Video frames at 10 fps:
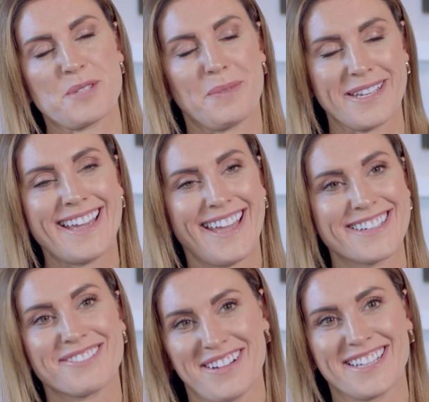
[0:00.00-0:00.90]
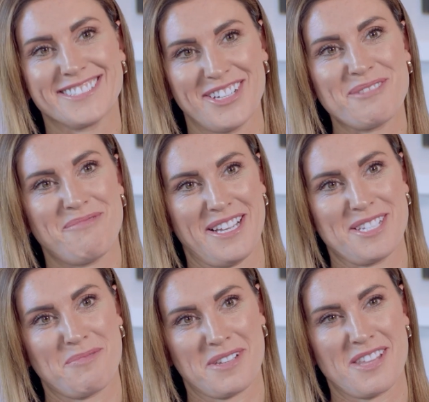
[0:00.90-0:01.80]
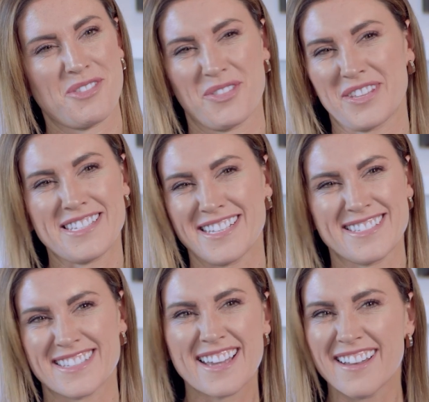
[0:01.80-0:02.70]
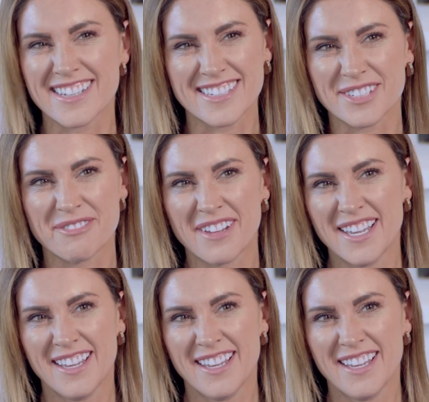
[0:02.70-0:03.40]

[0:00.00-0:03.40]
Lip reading: but again it rang alarm bells because I thought this isn't the kind of